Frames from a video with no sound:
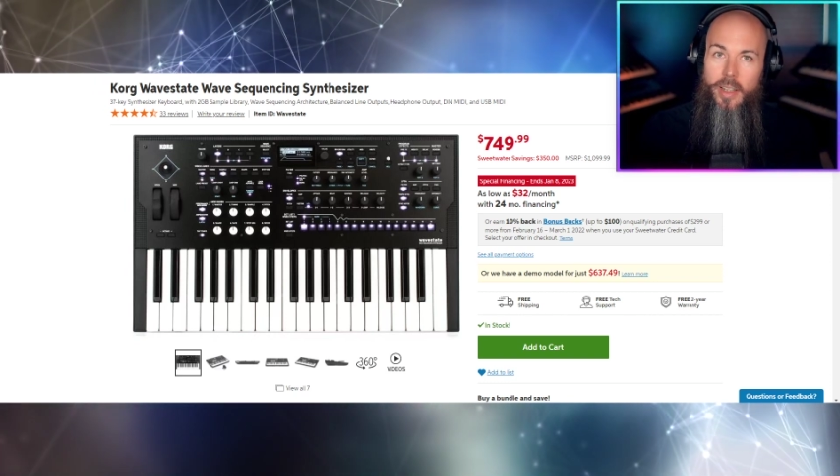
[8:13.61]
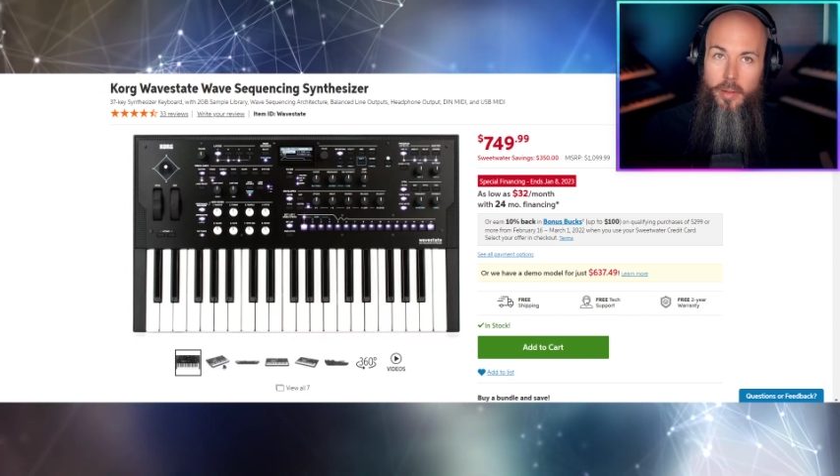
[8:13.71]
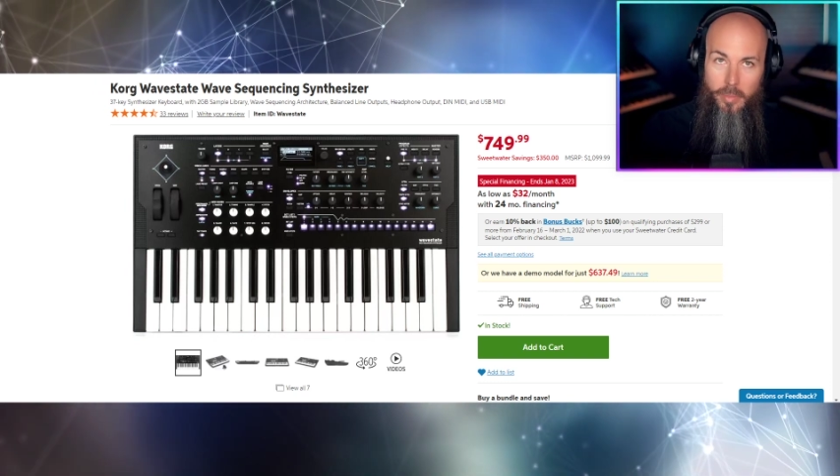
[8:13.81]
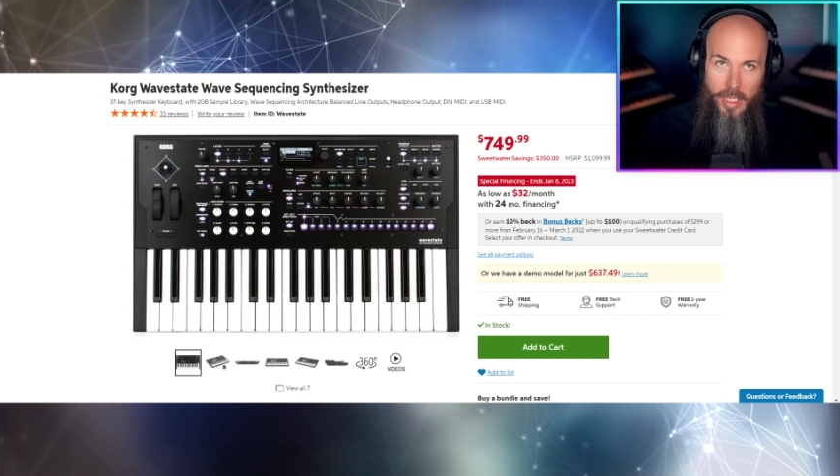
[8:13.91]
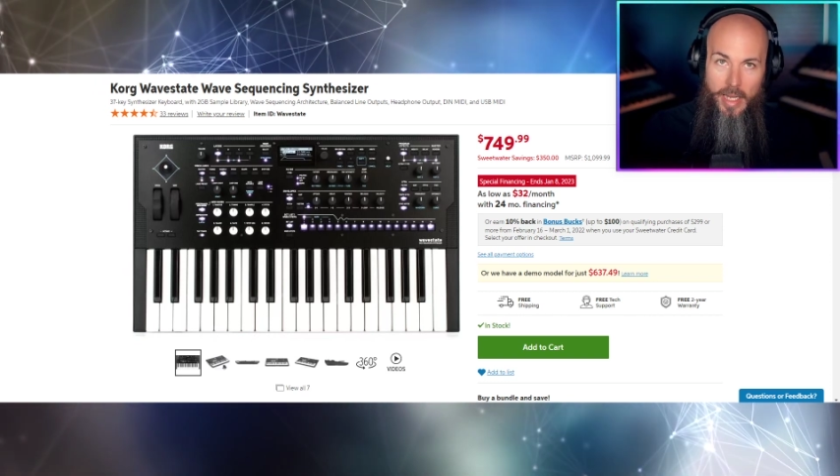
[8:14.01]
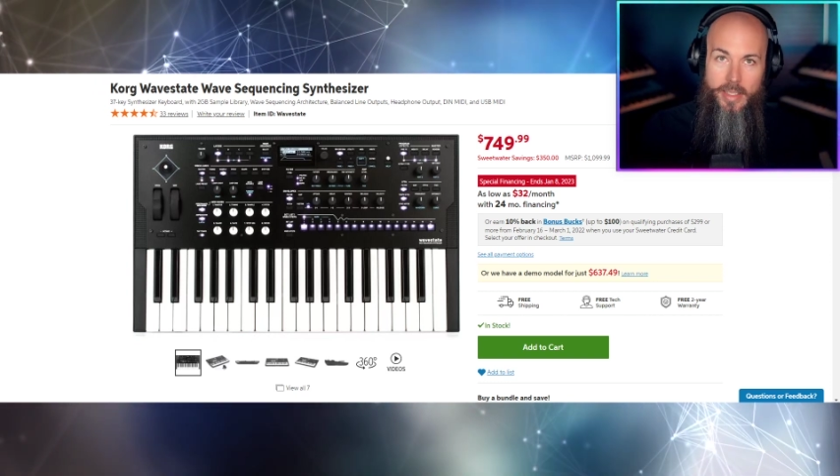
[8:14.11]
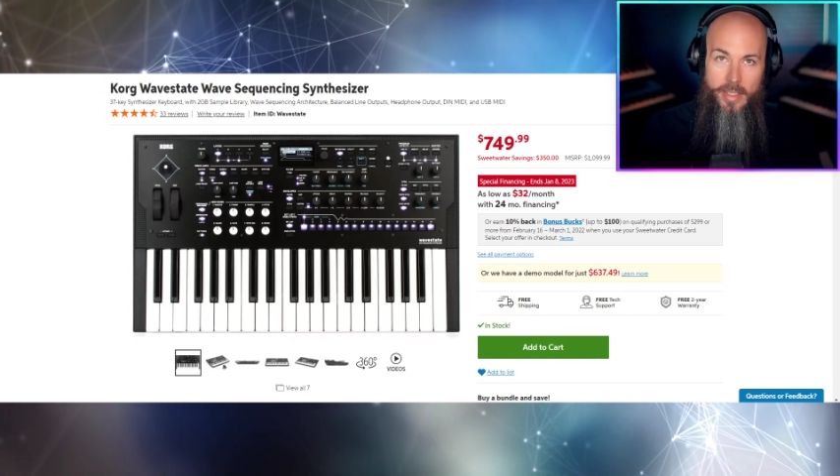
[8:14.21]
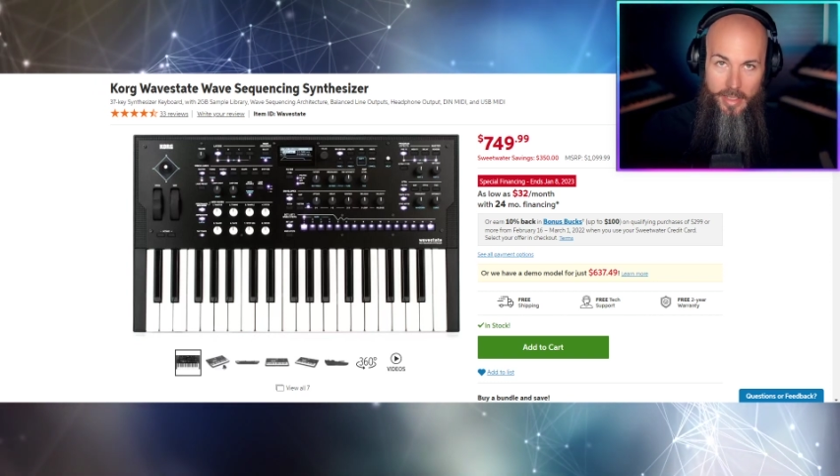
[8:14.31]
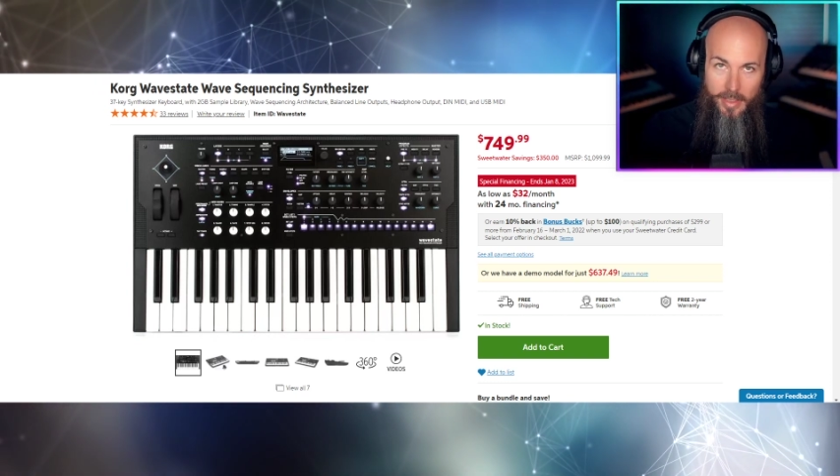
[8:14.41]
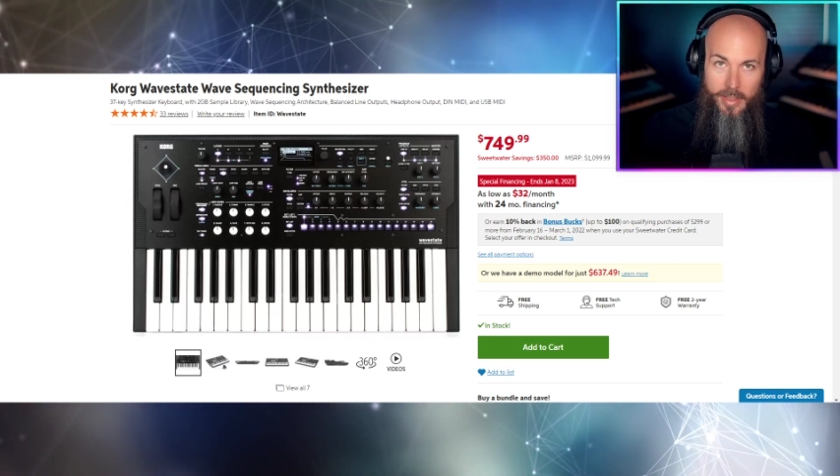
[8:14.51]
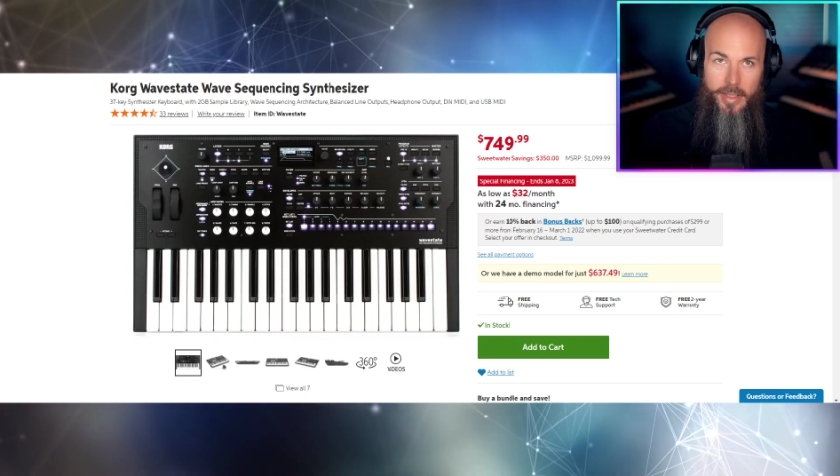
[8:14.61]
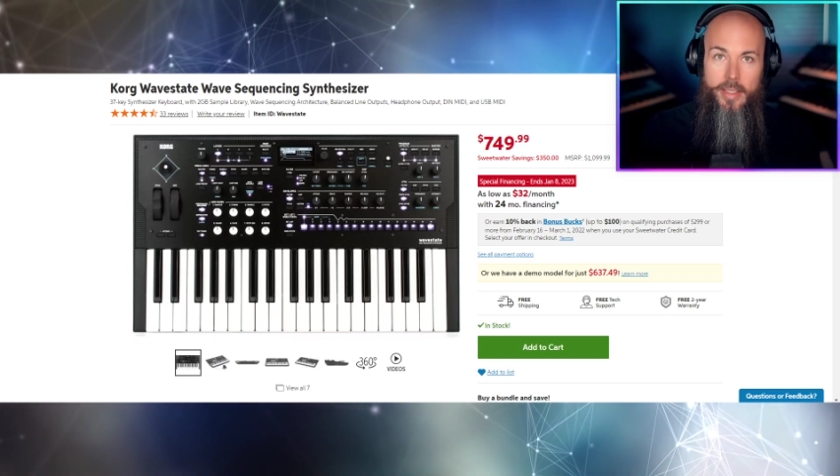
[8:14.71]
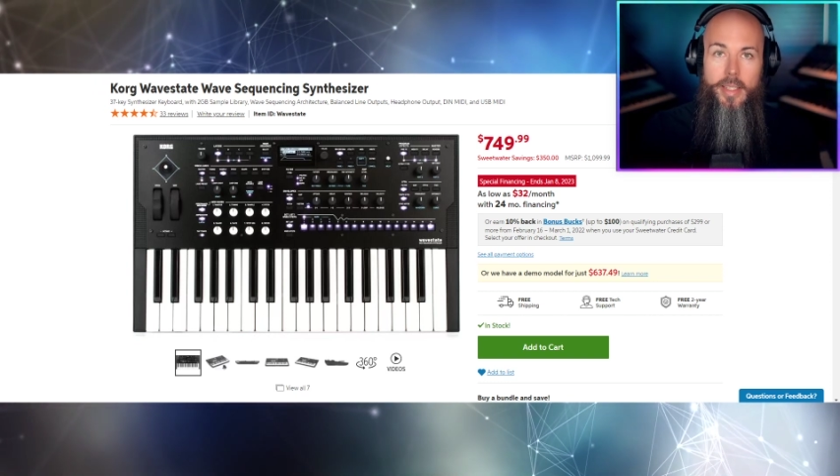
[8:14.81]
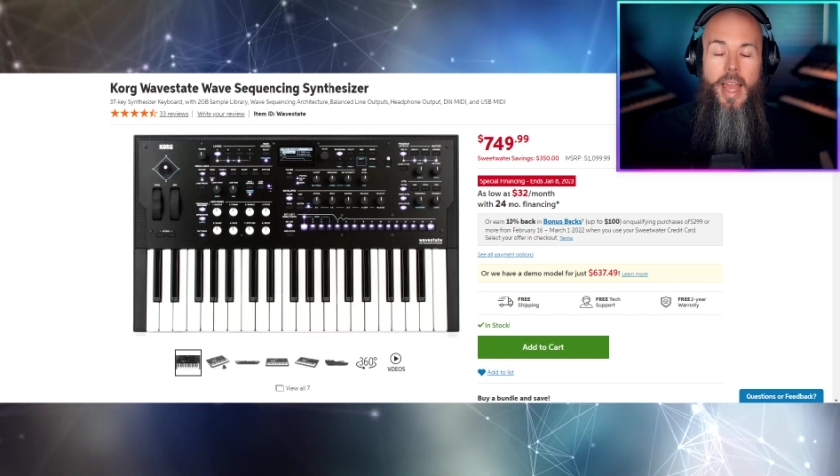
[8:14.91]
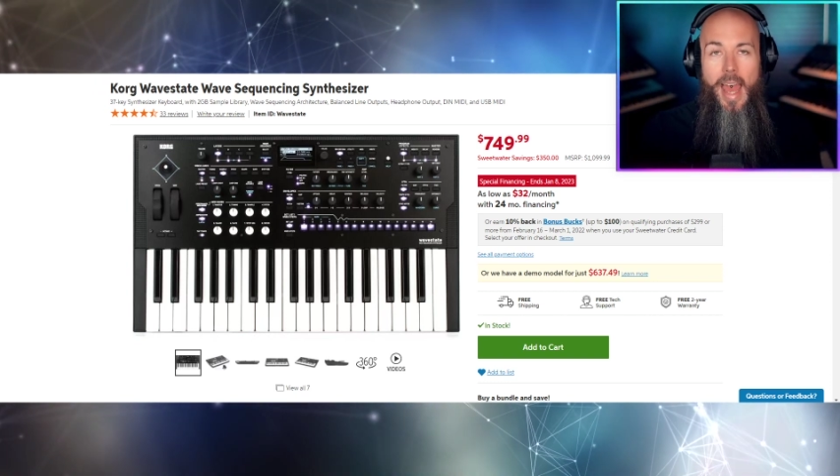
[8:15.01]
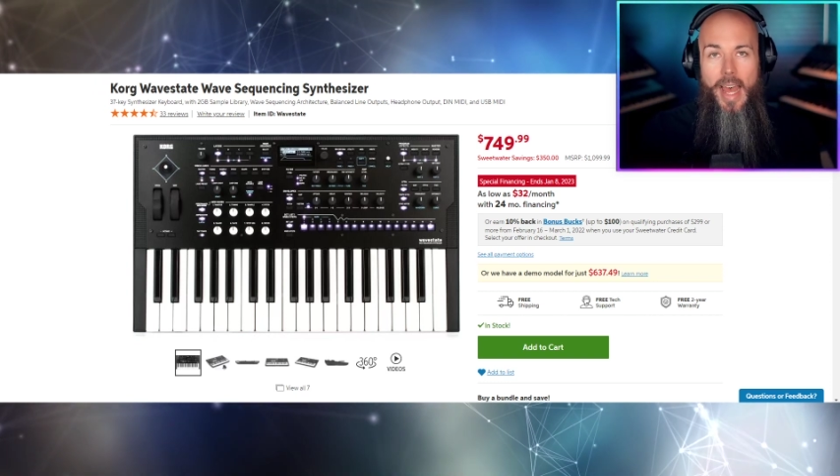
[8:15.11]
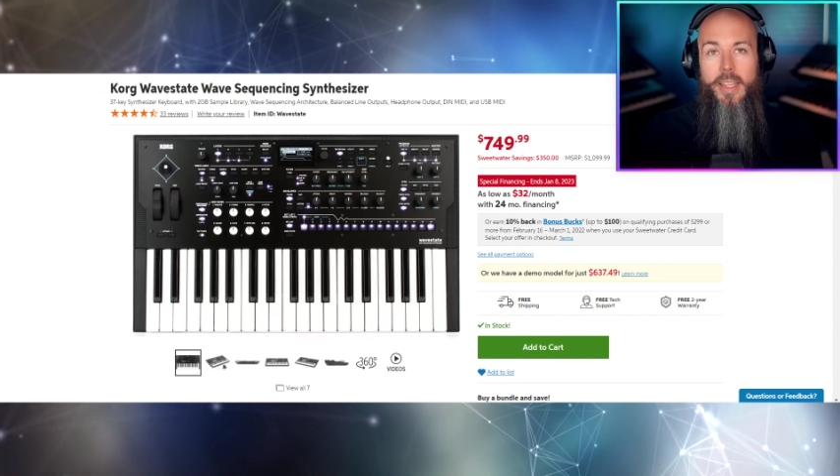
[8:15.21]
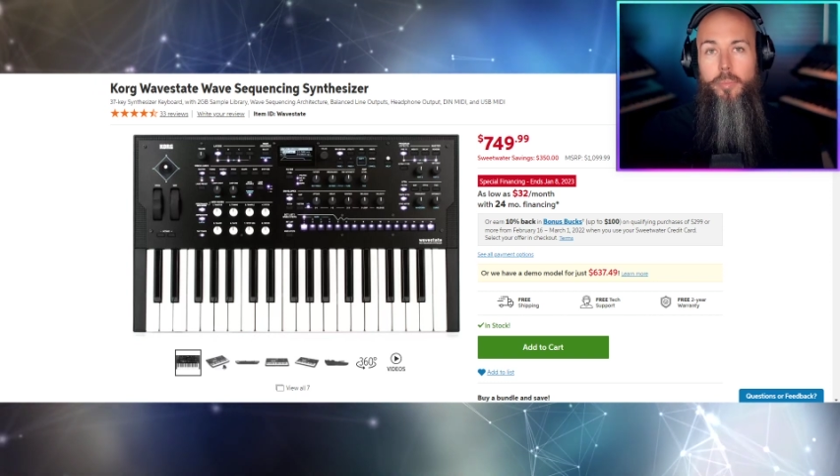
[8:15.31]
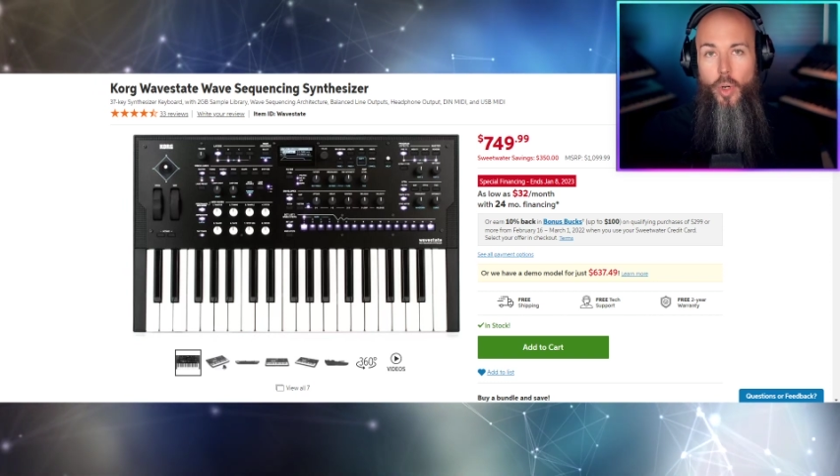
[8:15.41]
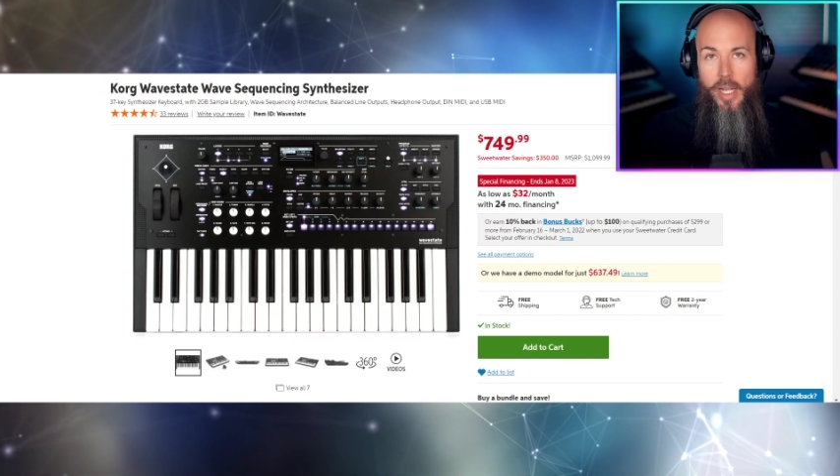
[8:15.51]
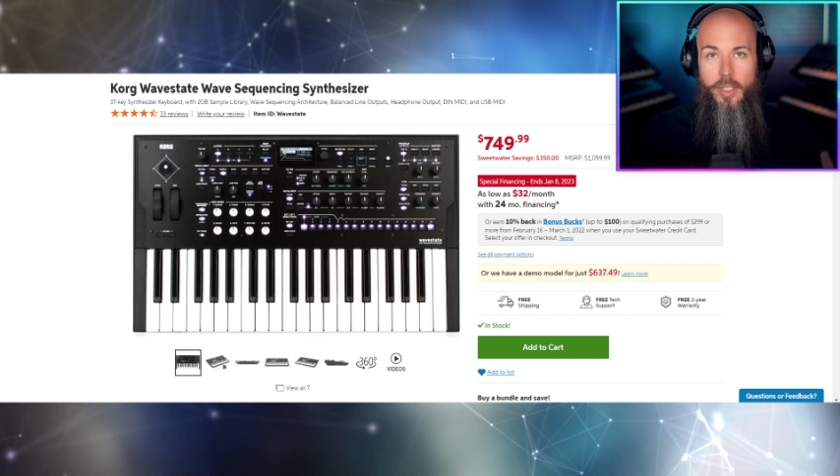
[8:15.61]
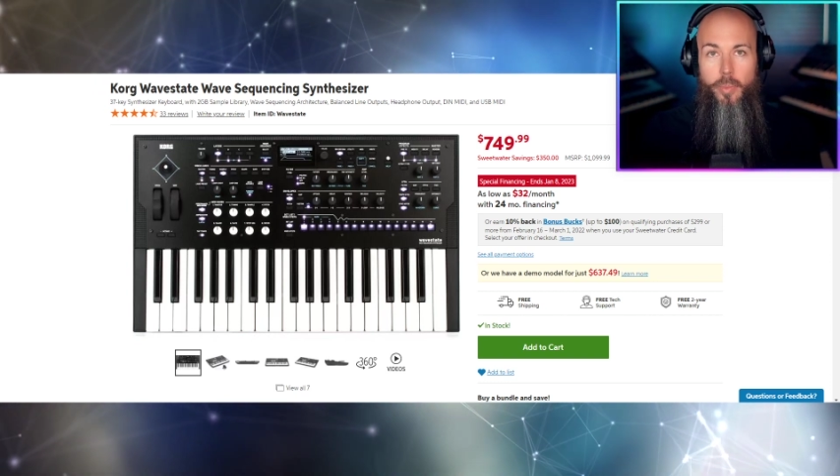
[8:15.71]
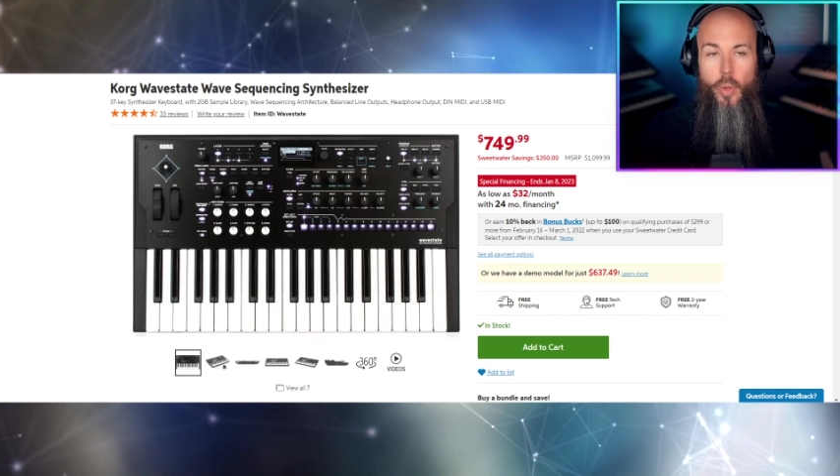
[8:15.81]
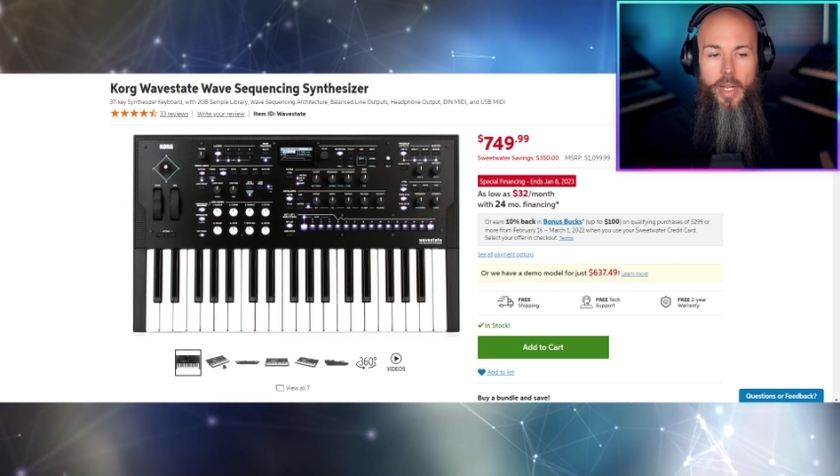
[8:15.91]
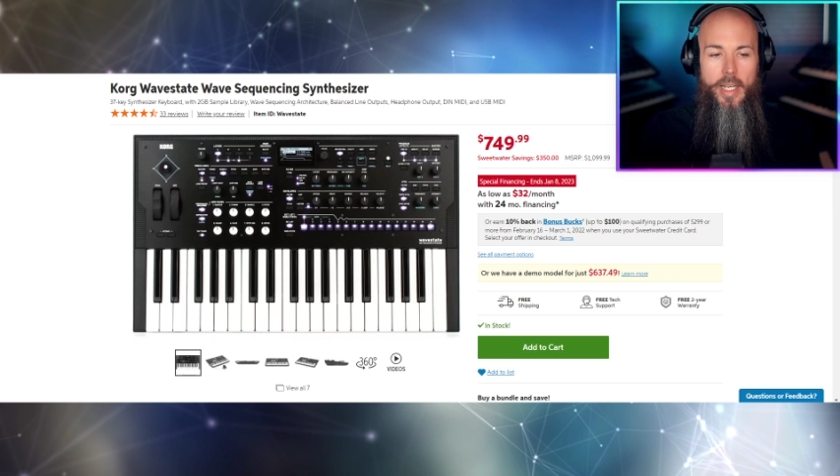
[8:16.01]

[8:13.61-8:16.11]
complex synthesis at the price point.